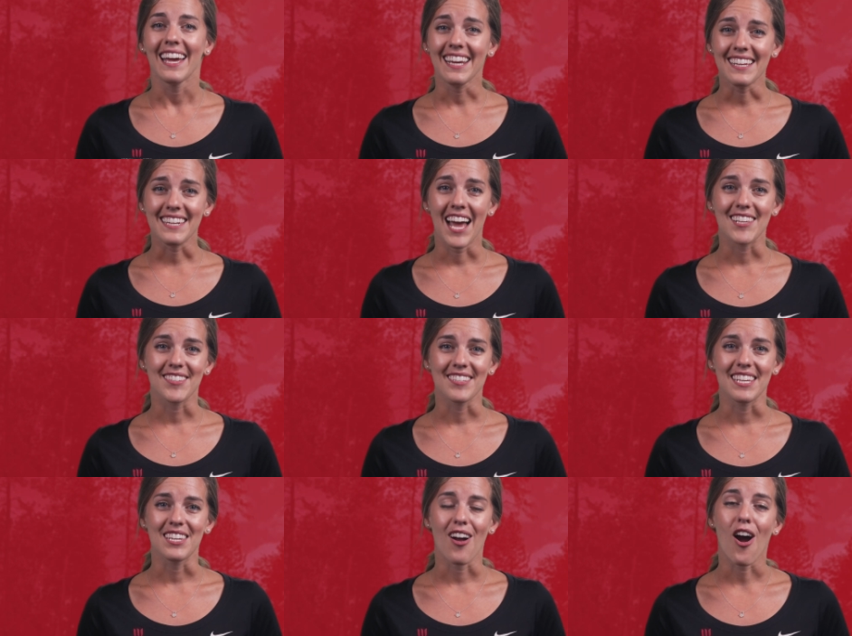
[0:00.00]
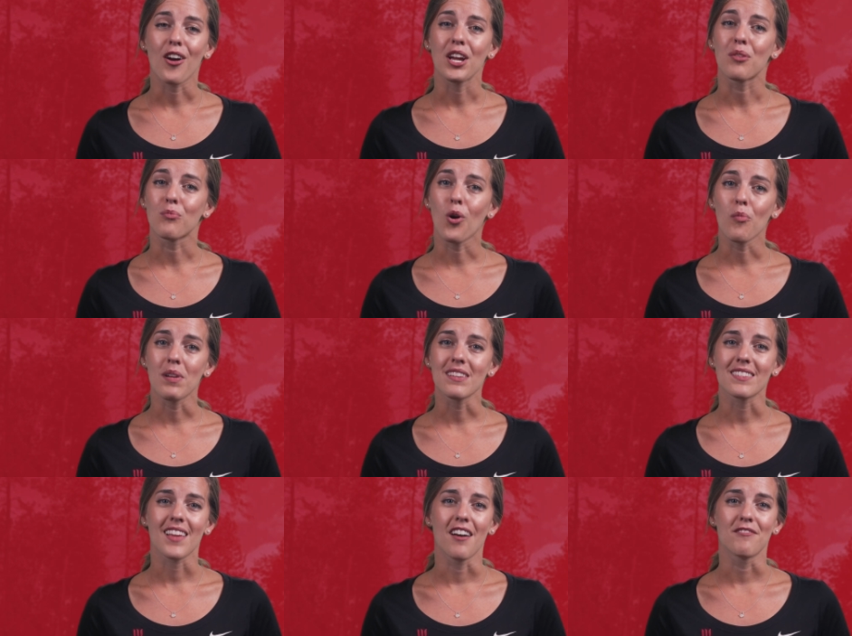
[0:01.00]
and has seen our
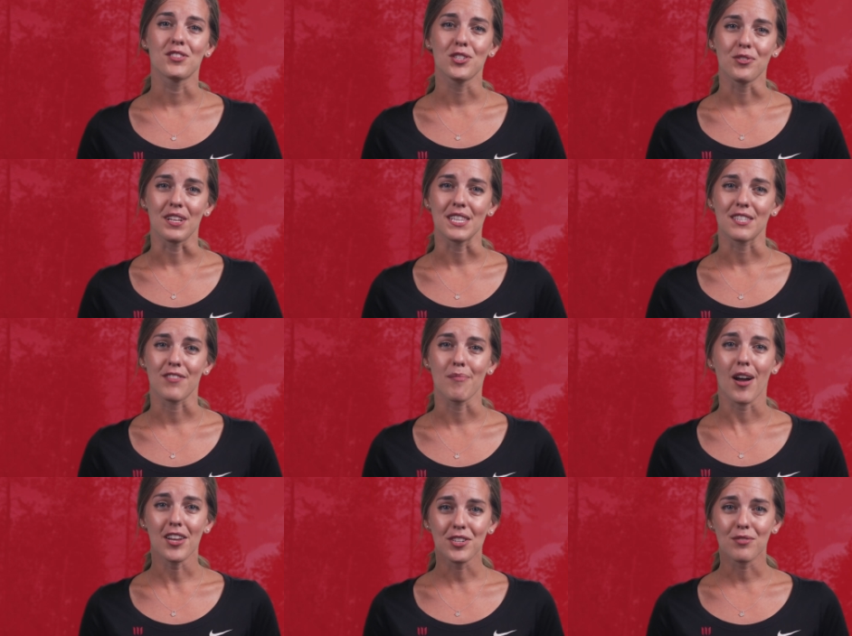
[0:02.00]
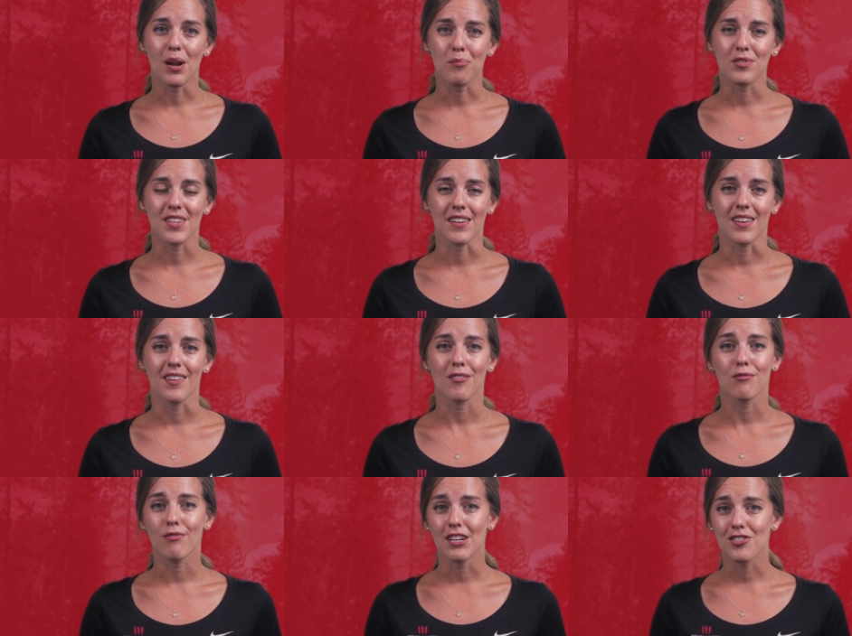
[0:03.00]
enrollment of students from
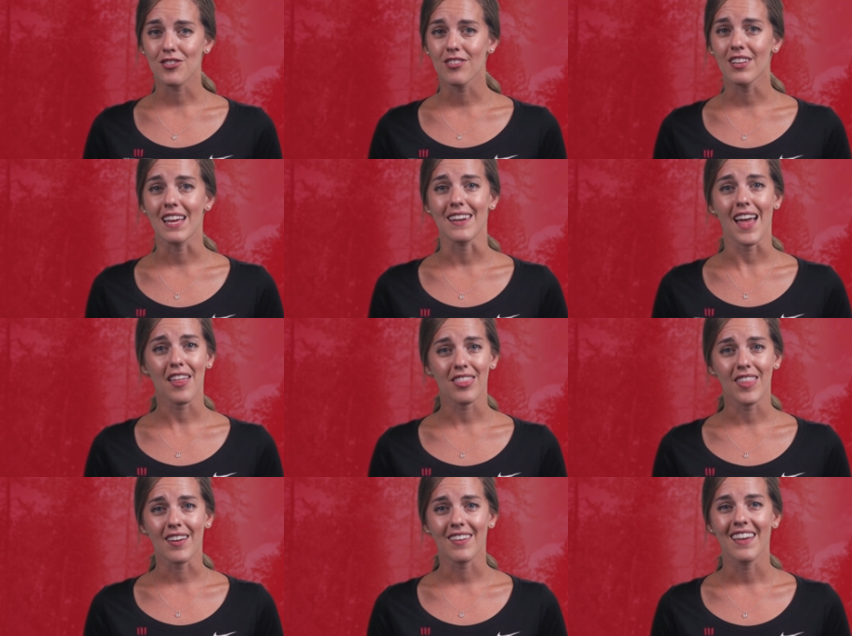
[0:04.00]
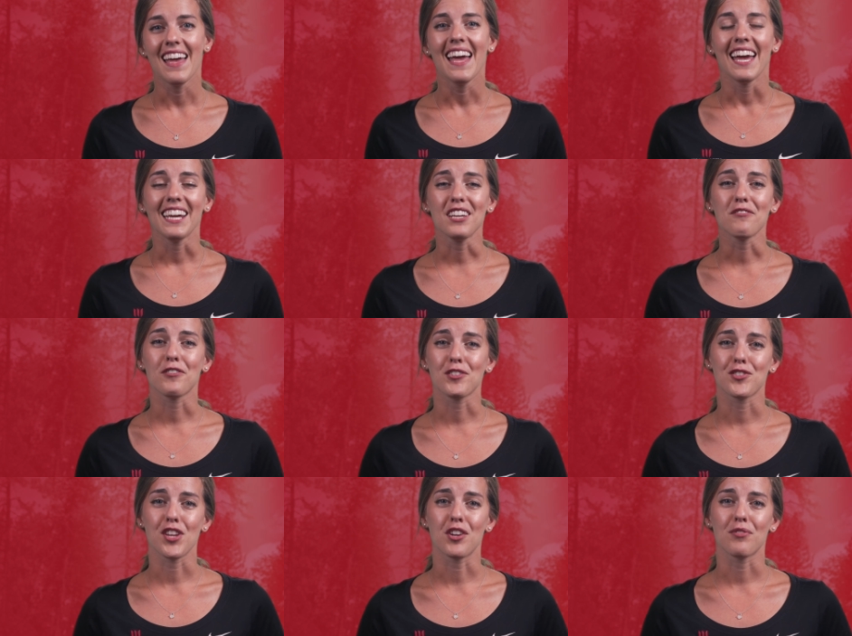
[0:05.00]
underrepresented racial and ethnic and
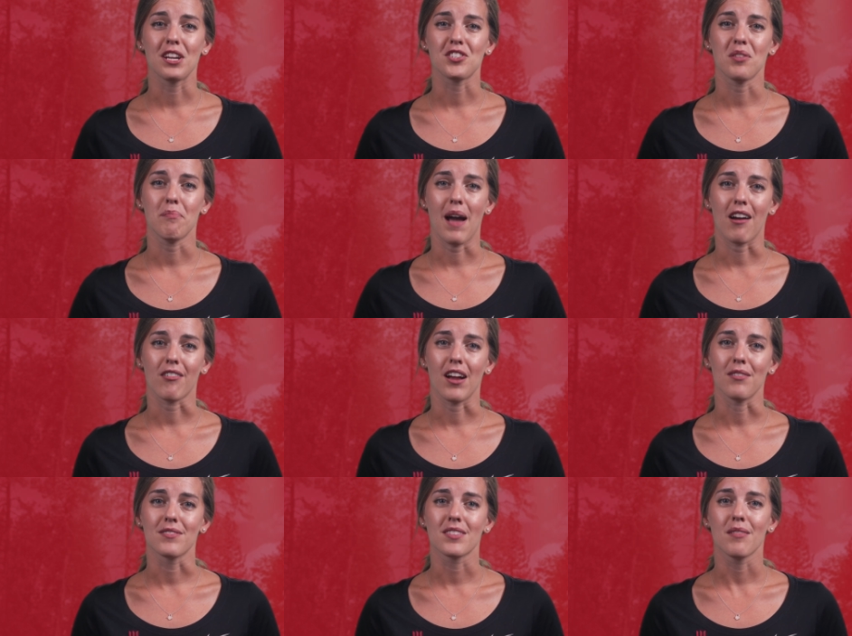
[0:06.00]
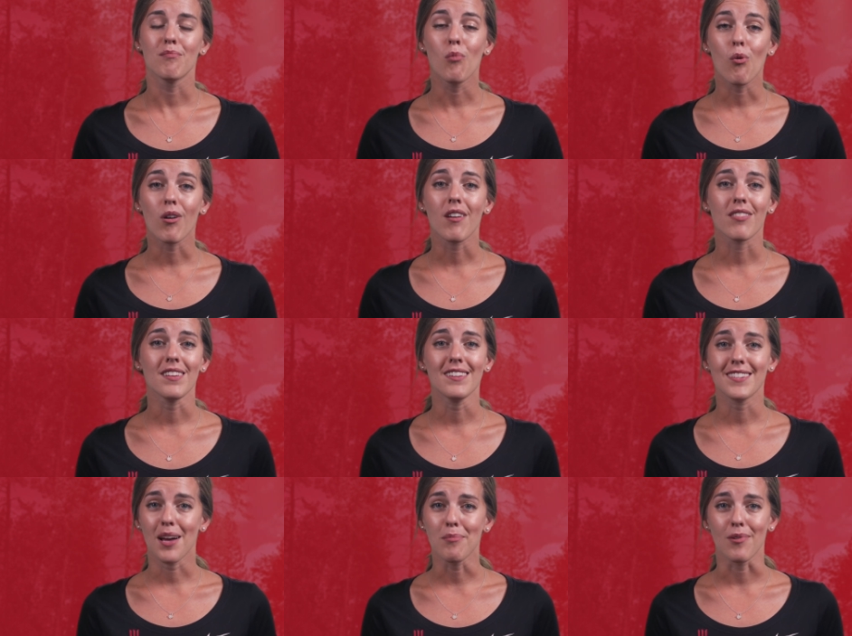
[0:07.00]
first-generation backgrounds more
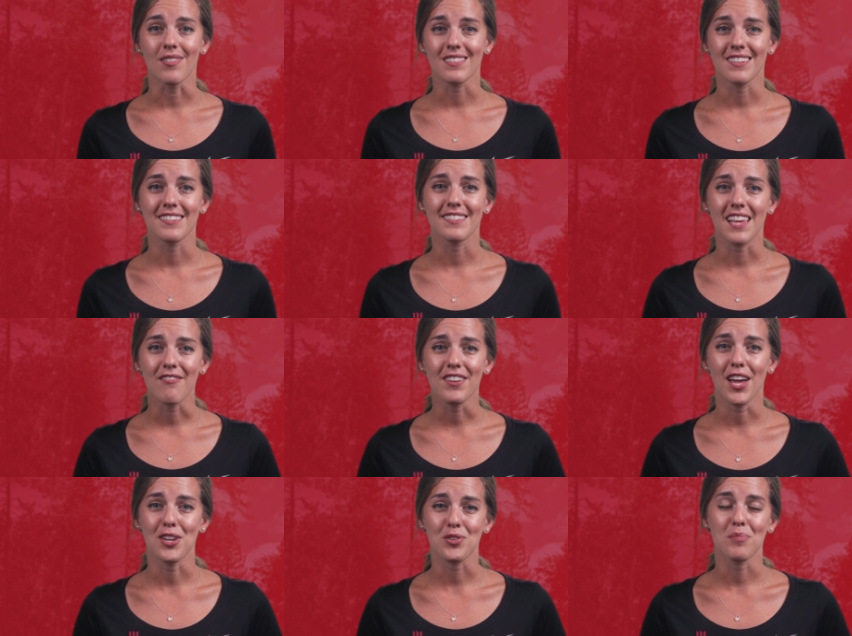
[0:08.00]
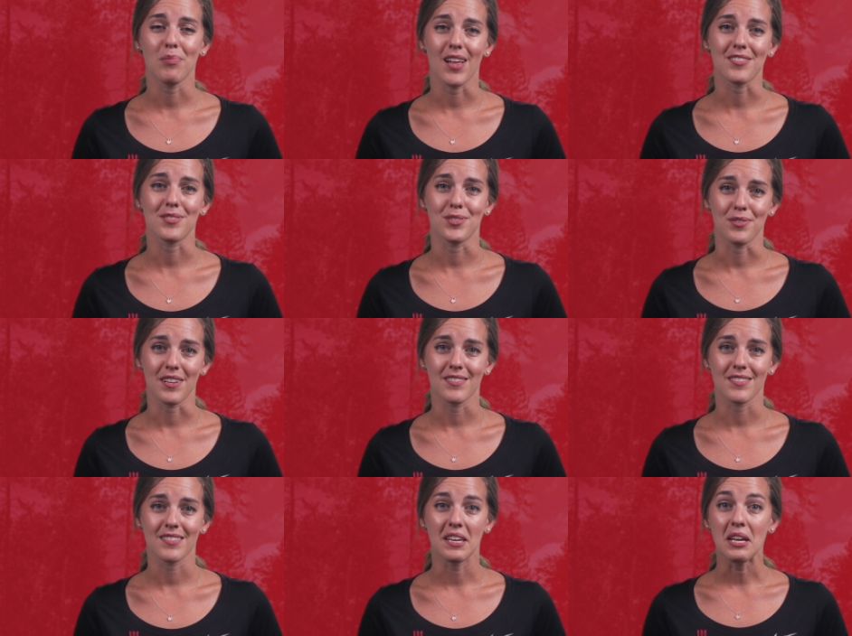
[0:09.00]
than double to 700+
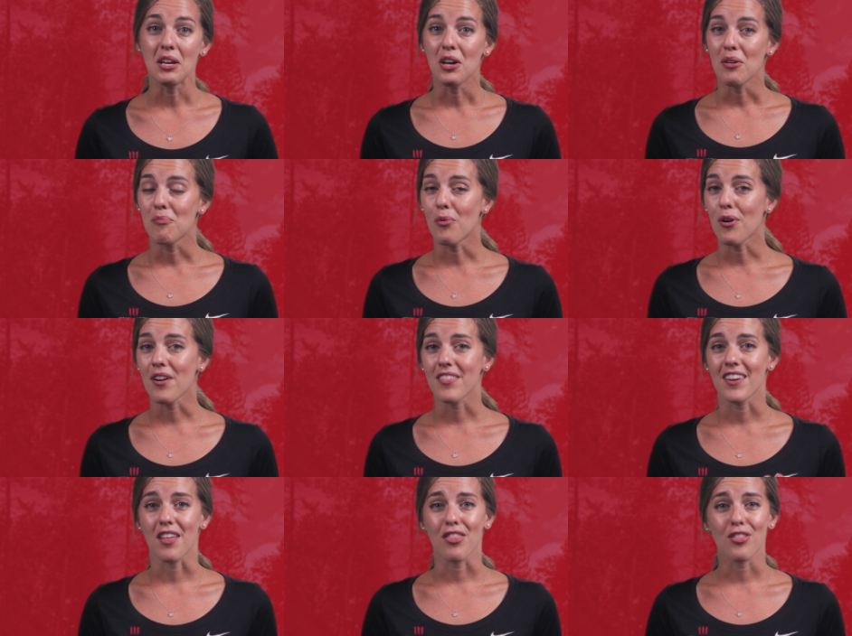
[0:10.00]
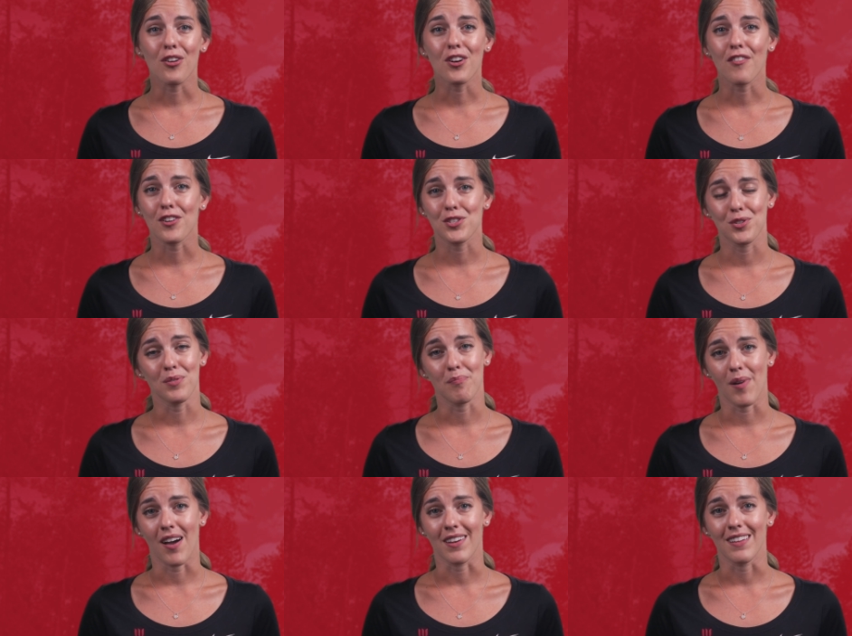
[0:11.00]
students, more than a third of our
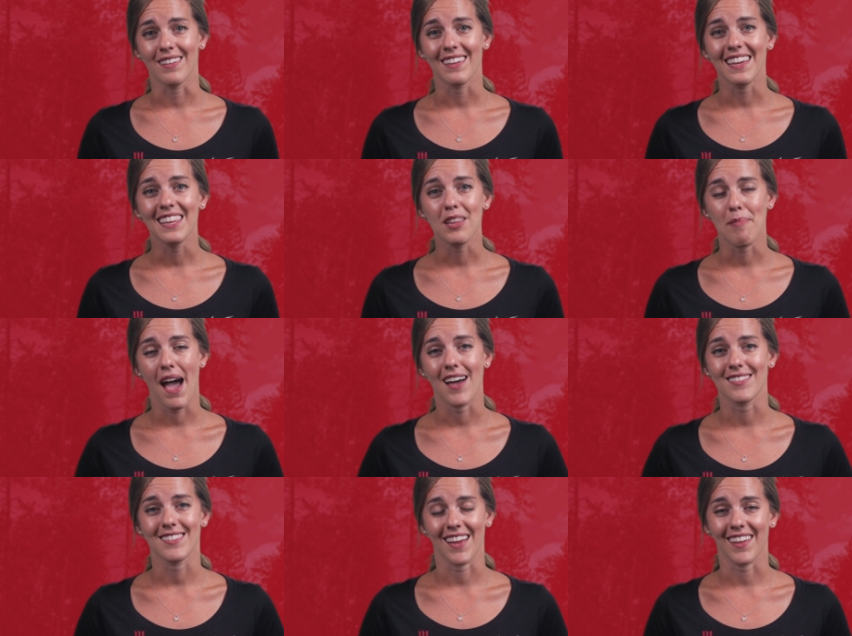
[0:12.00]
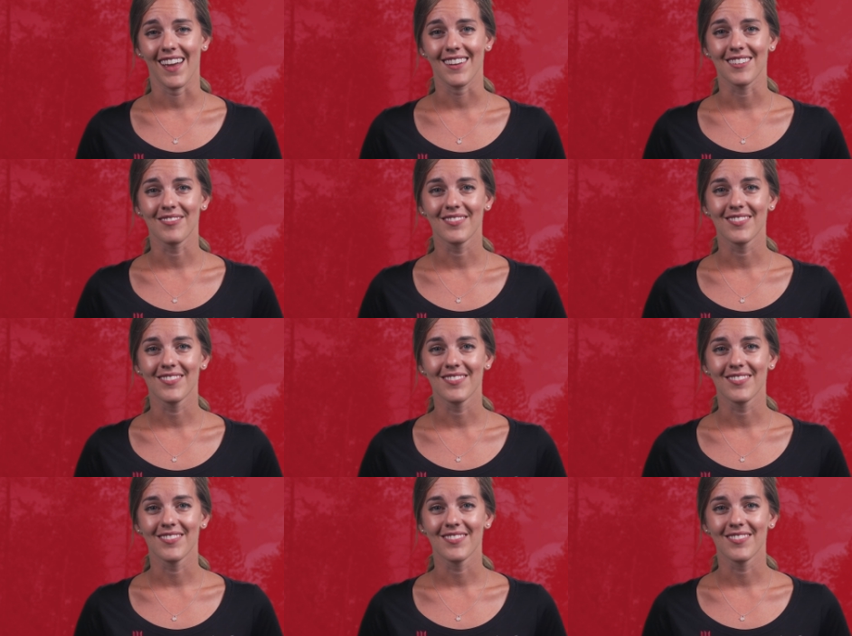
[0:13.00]
student body in the past decade.